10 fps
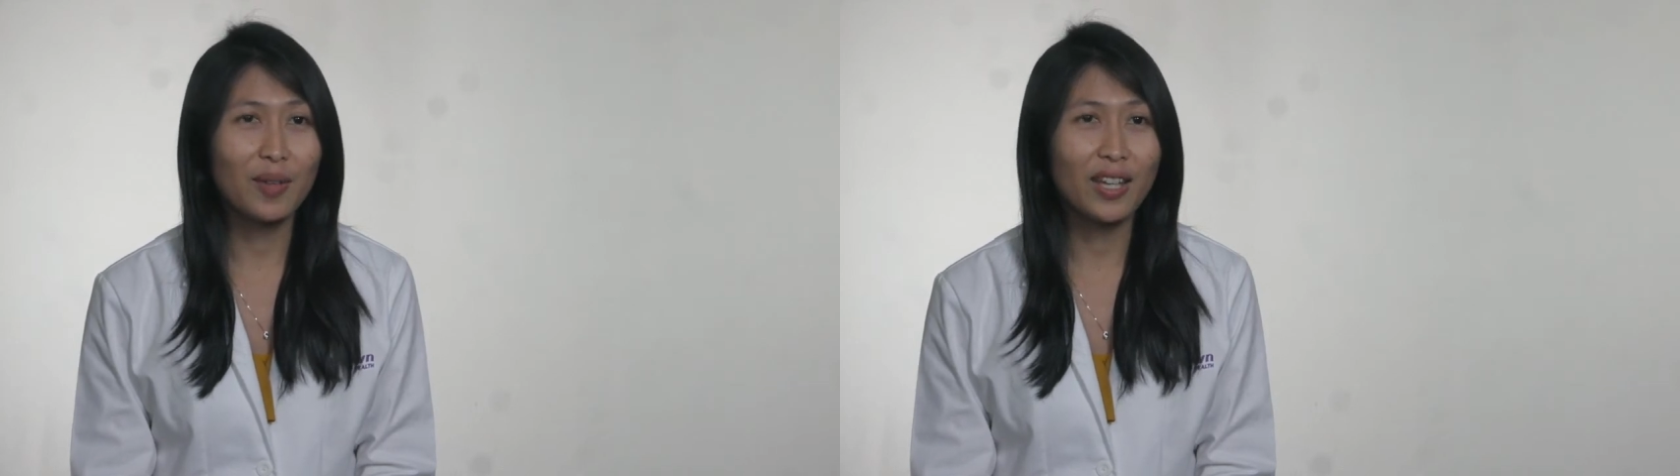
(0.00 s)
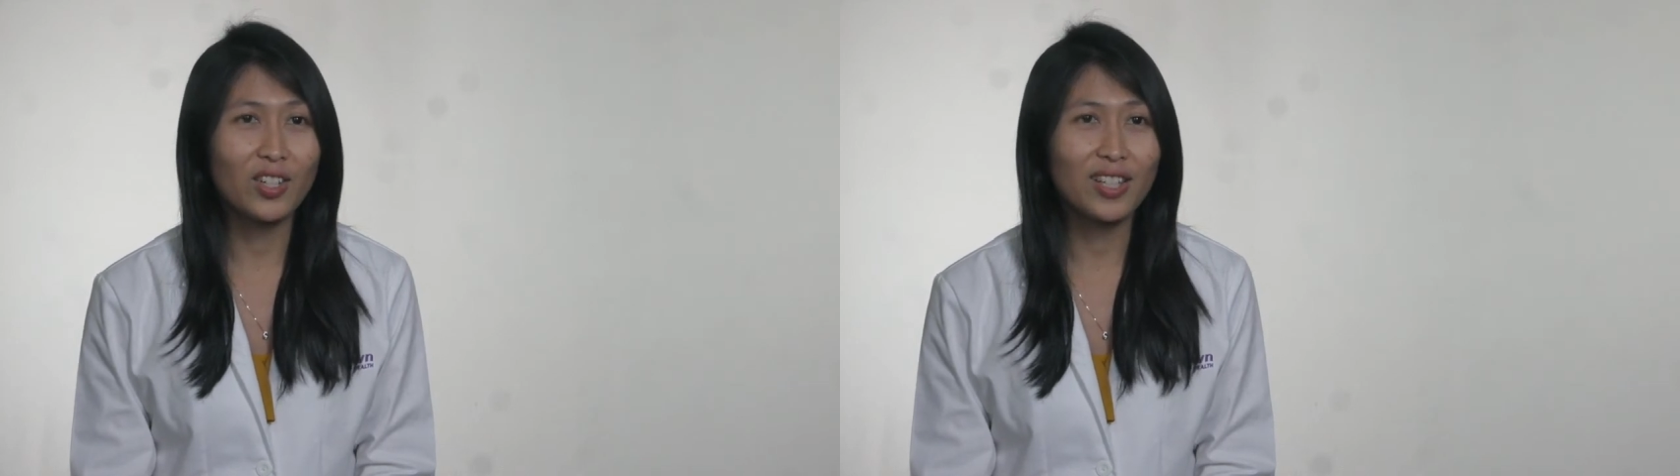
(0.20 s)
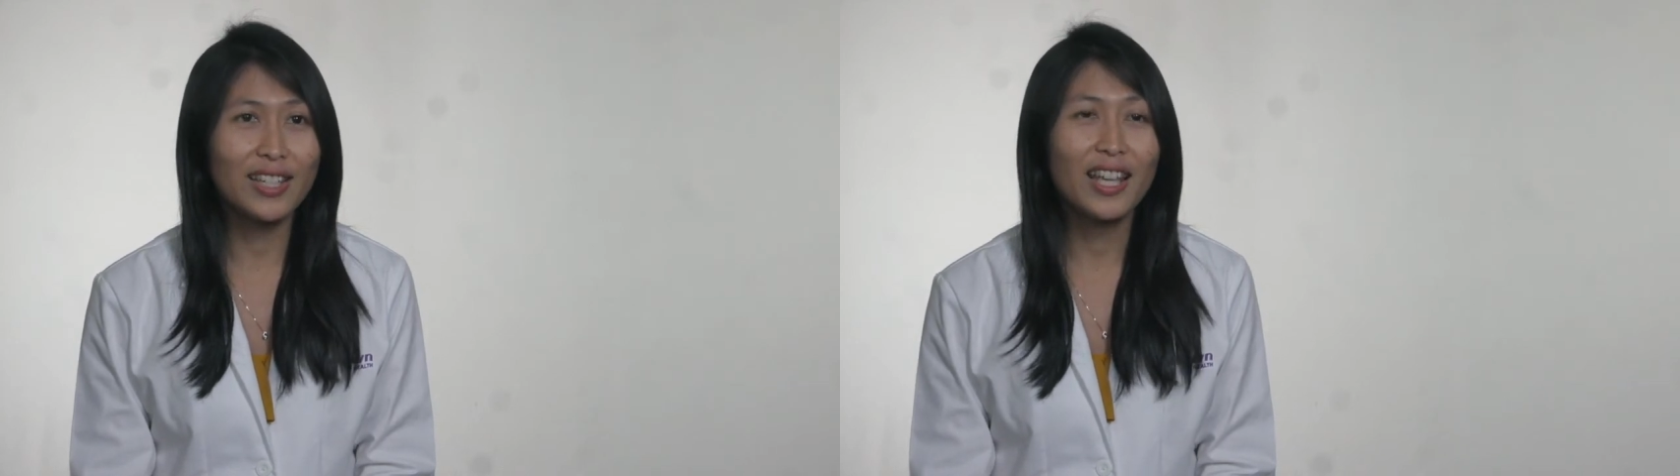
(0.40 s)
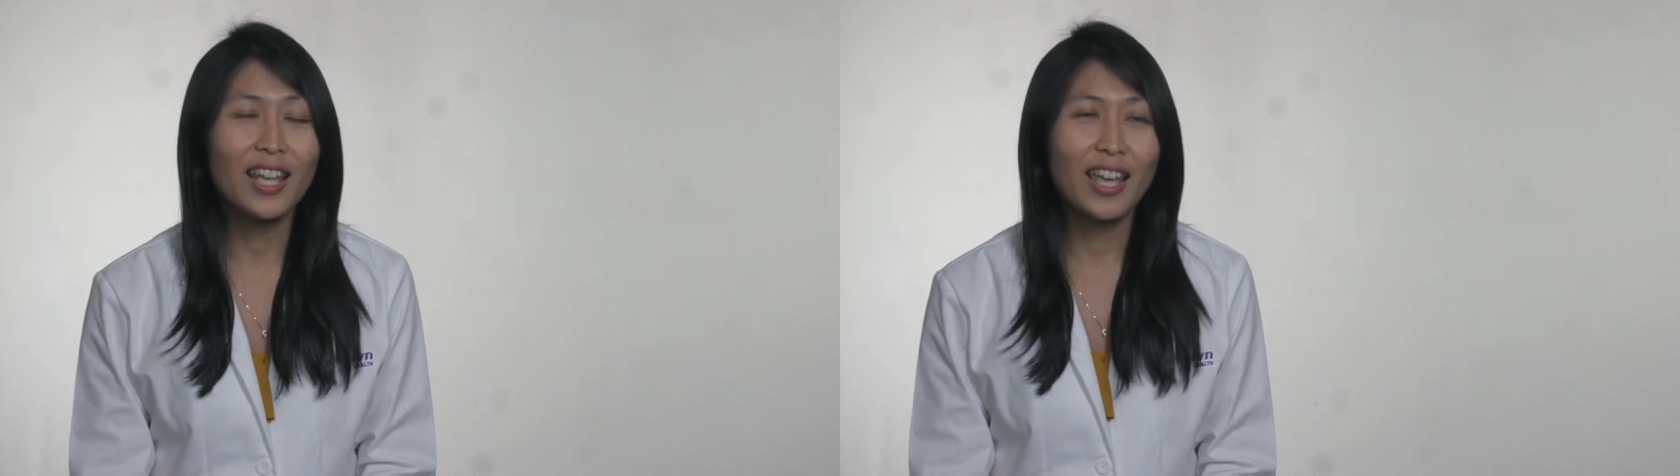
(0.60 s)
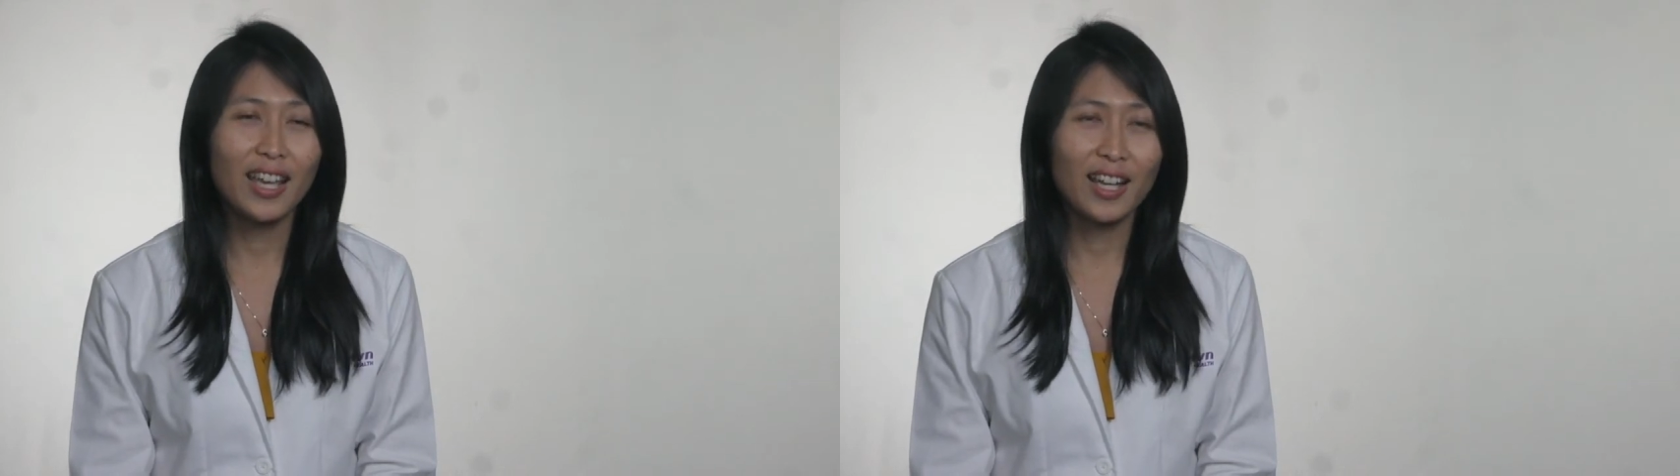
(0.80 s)
patients
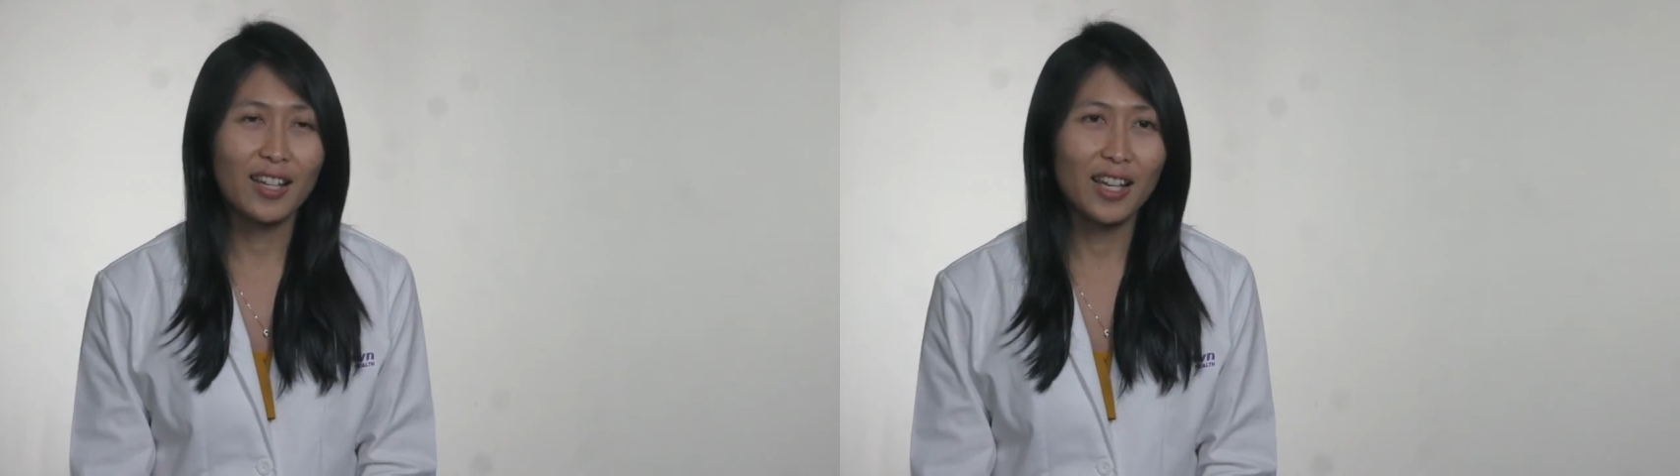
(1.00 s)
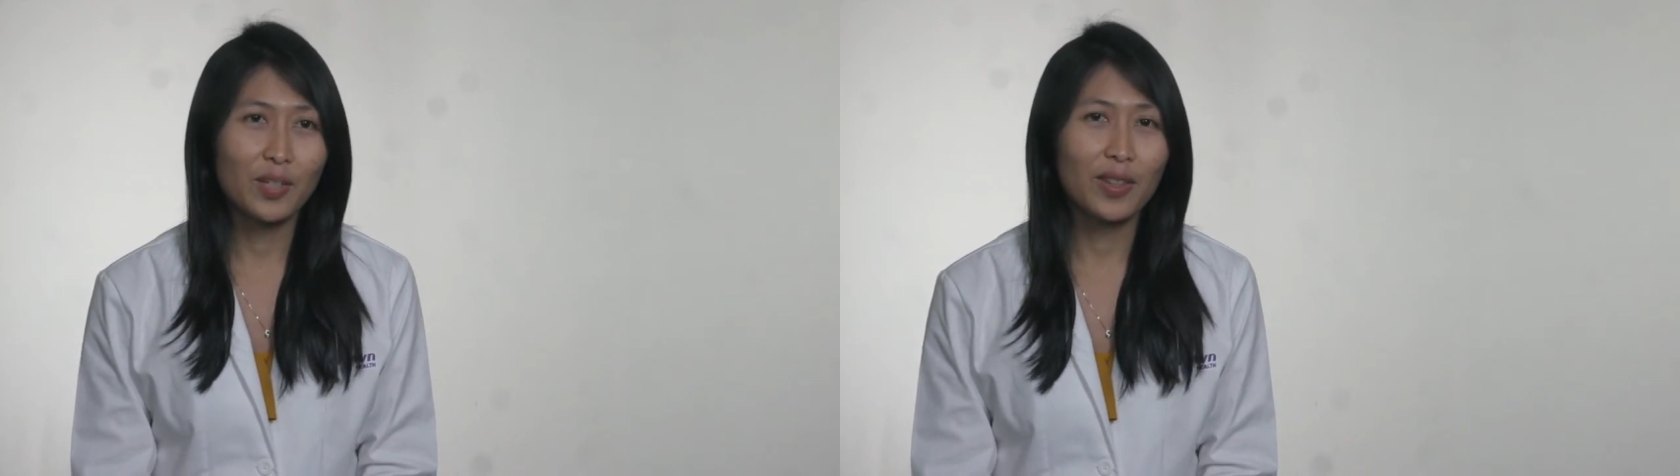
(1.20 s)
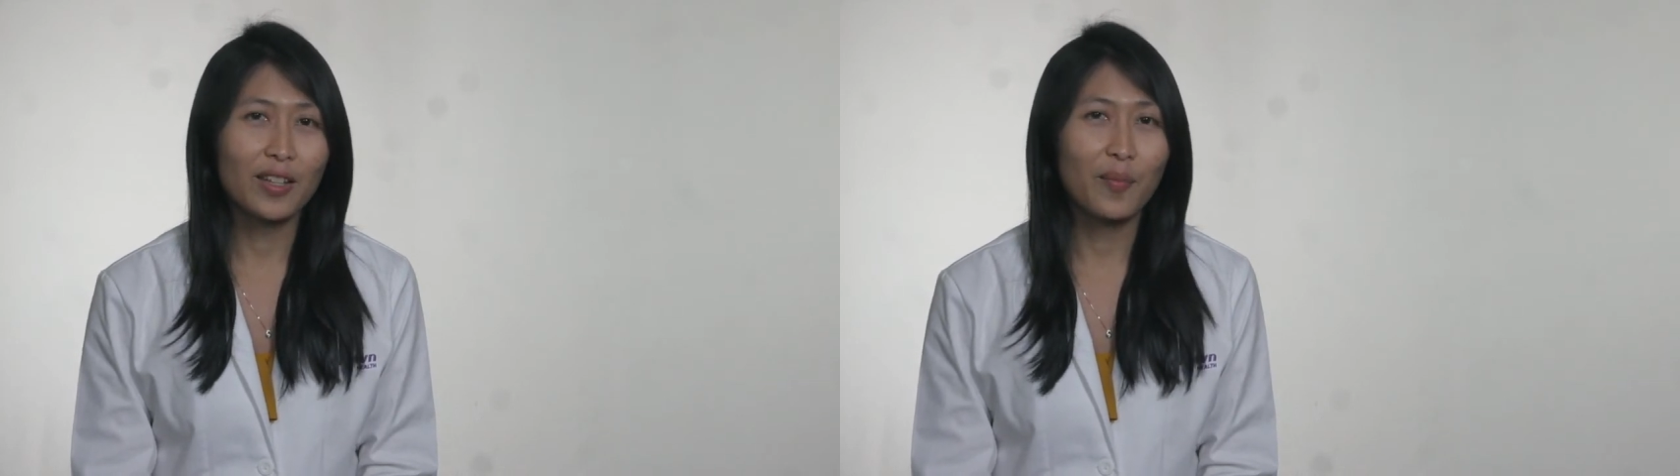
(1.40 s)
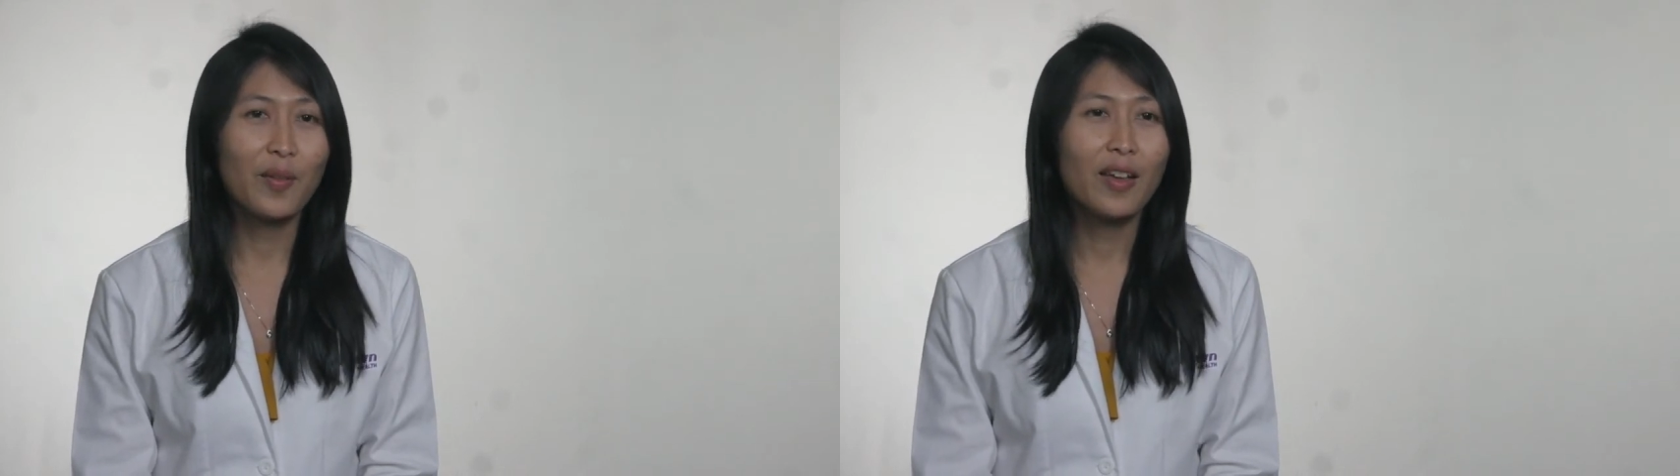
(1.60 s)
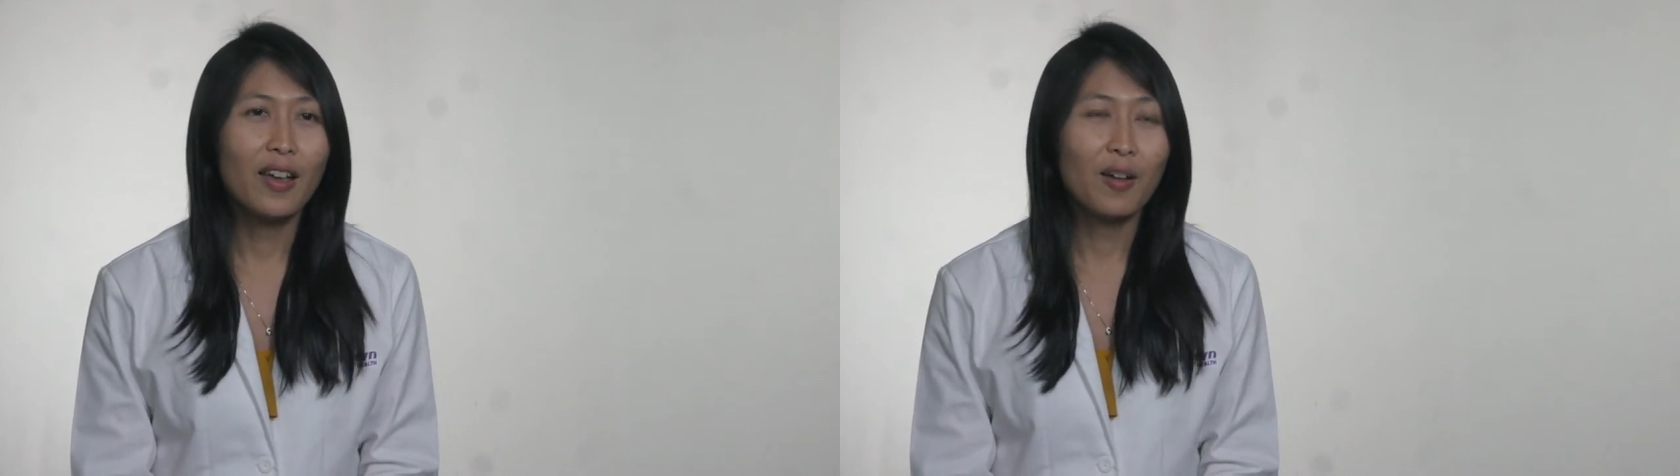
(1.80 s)
and connect with them.